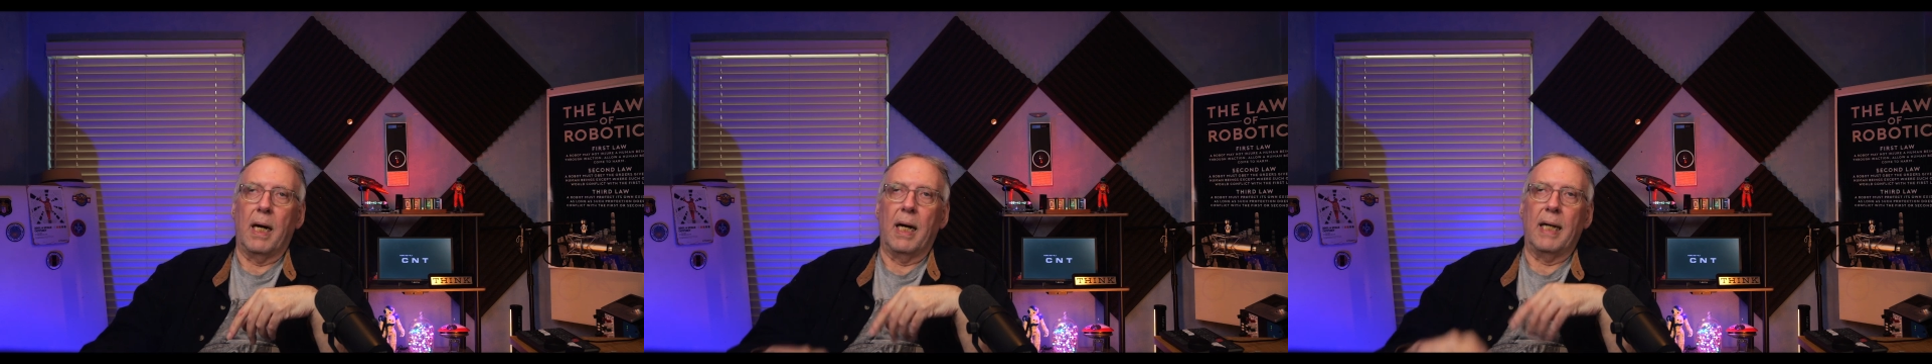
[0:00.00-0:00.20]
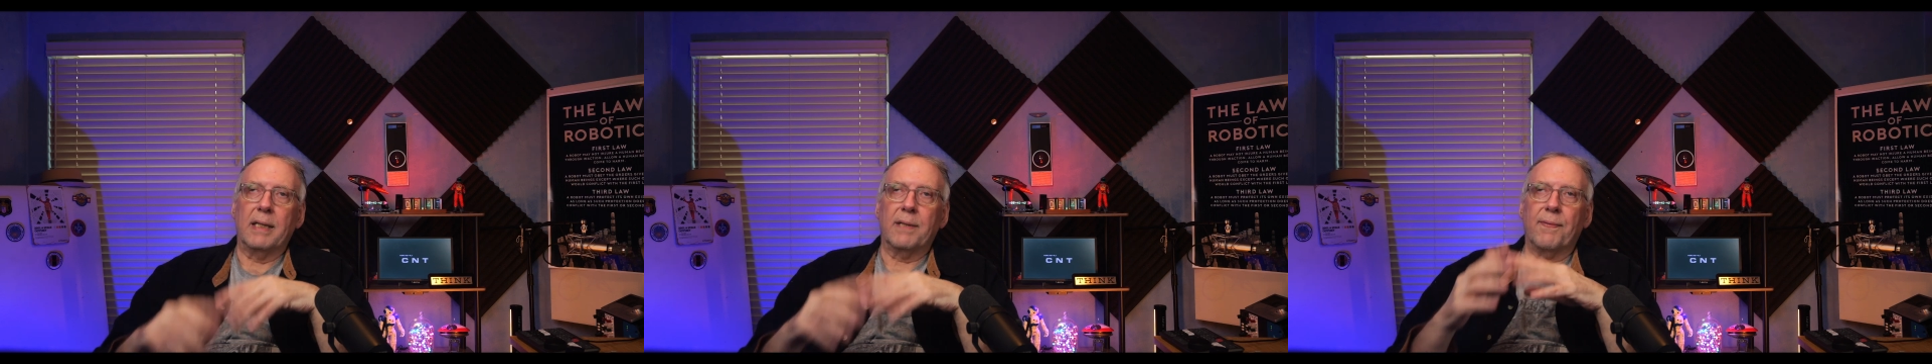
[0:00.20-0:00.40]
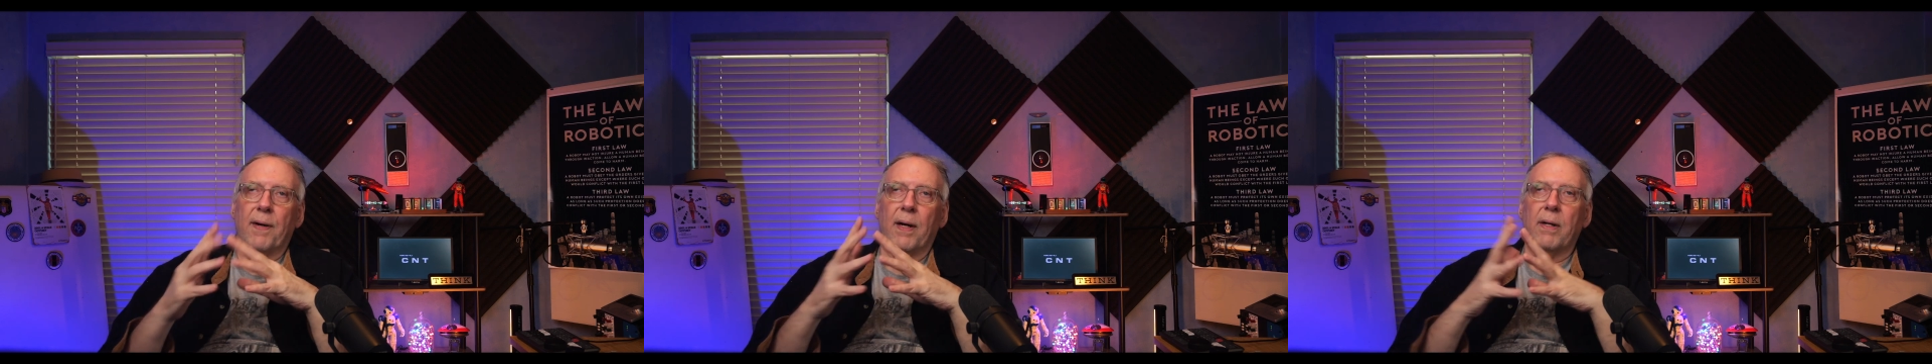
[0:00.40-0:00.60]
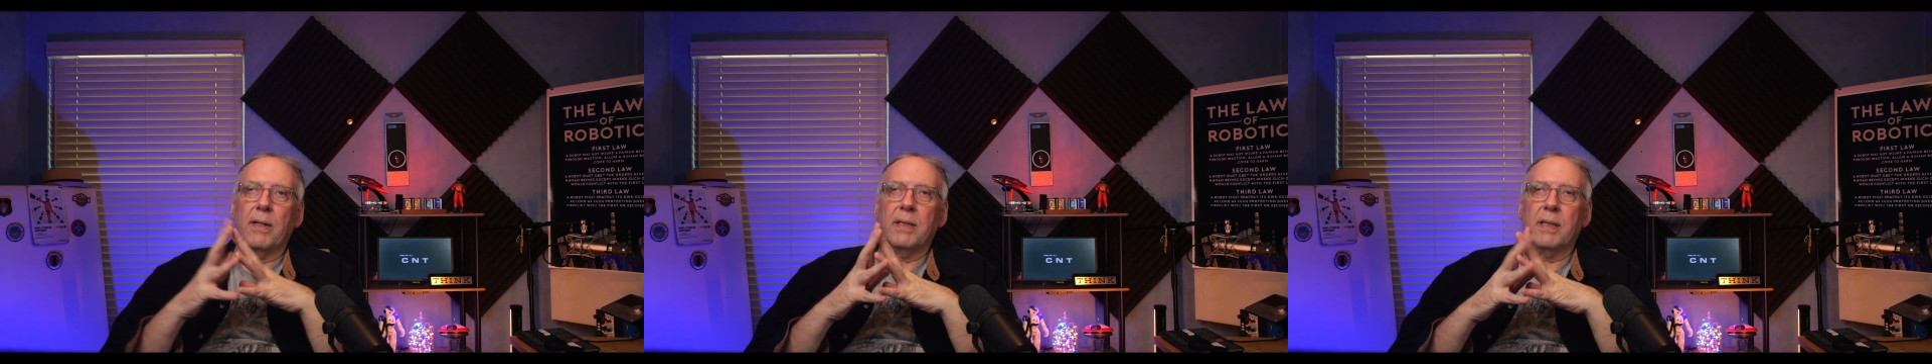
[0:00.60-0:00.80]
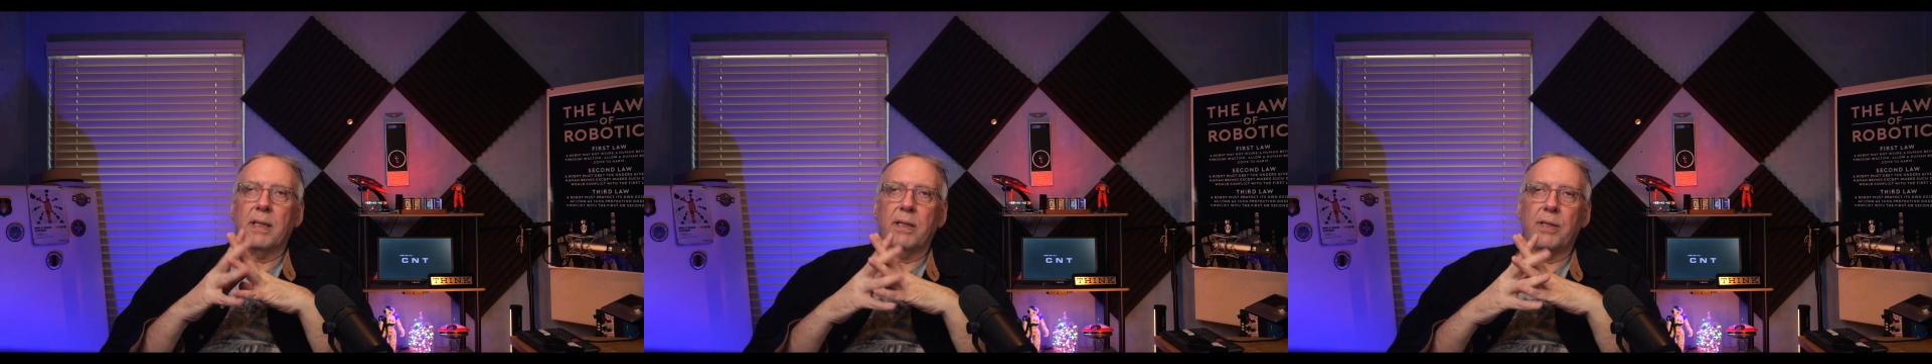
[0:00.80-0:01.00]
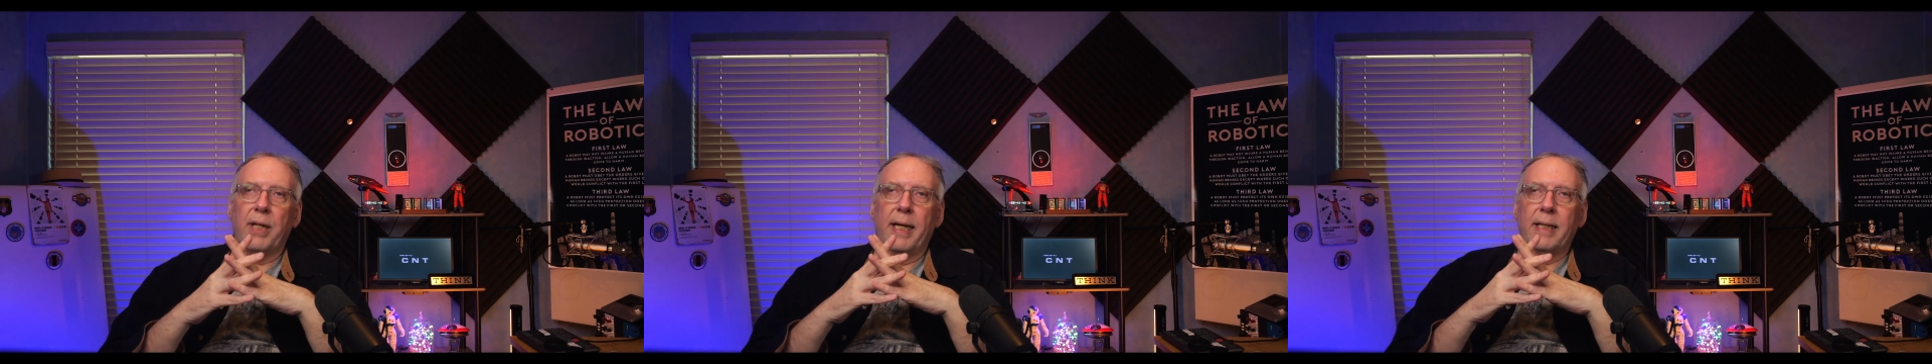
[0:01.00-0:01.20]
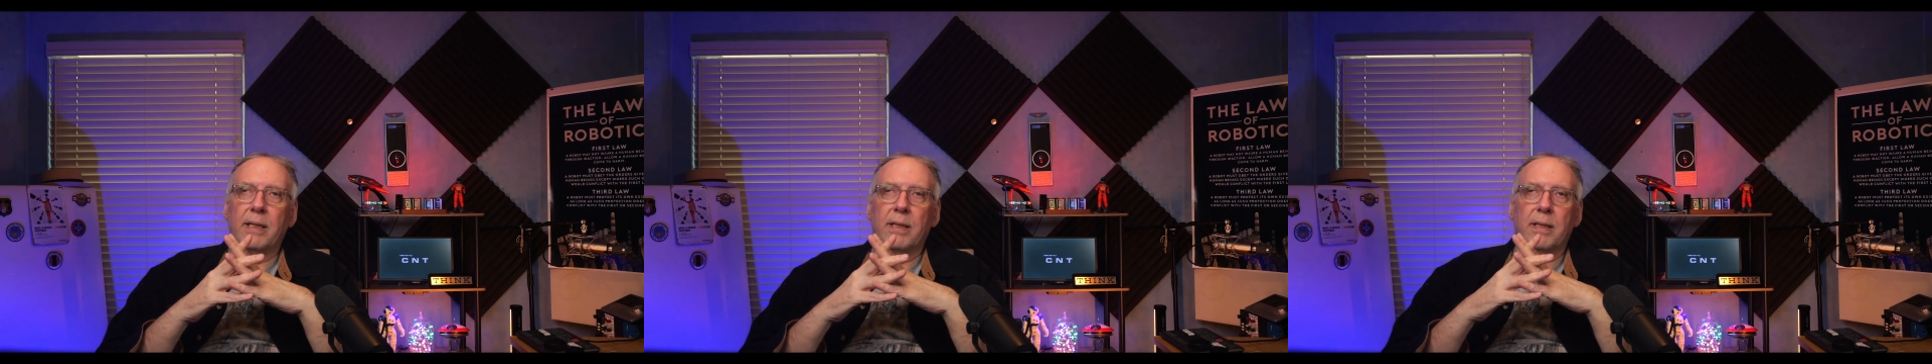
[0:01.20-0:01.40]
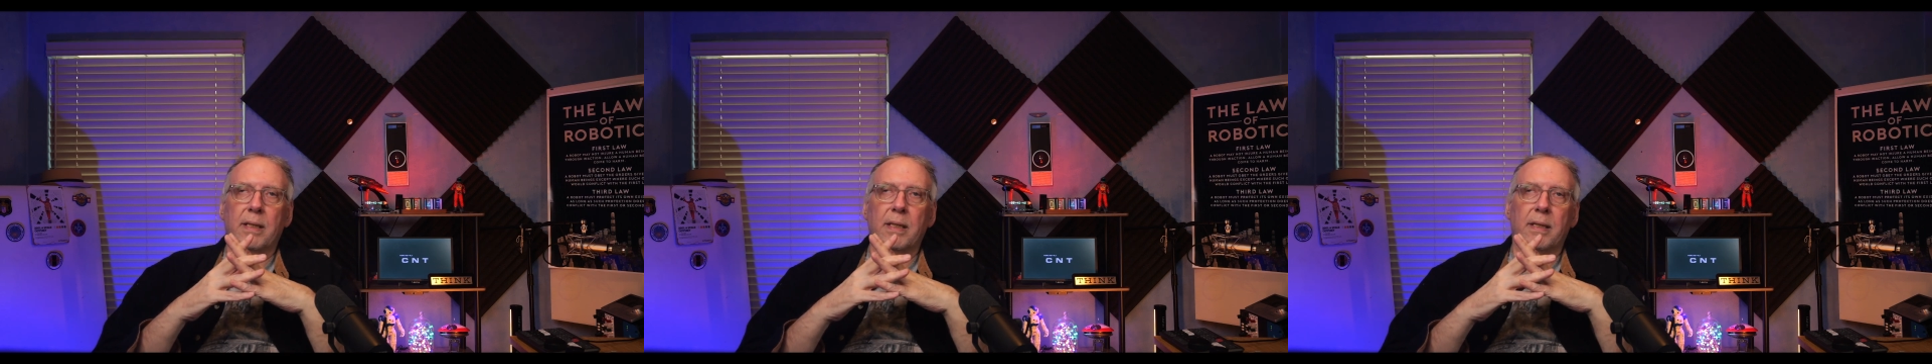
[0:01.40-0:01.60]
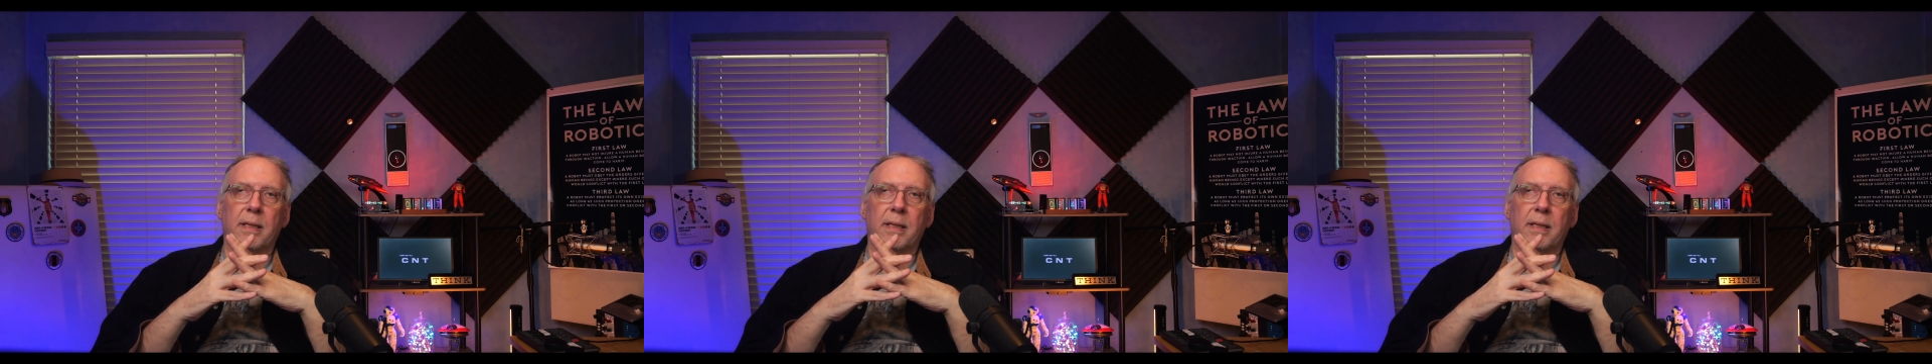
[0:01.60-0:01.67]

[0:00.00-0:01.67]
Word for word: As far as the changes to